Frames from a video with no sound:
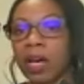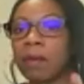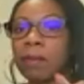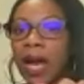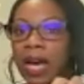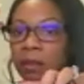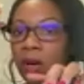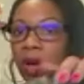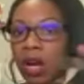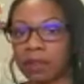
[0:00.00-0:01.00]
a body
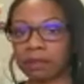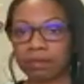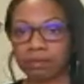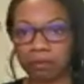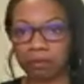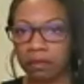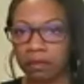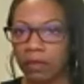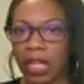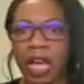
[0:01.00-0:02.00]

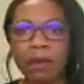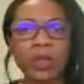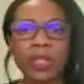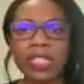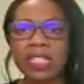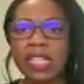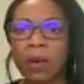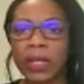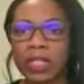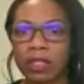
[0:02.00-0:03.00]
bar. Um, so this is how
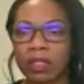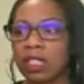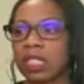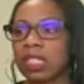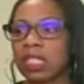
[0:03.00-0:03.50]
it looks.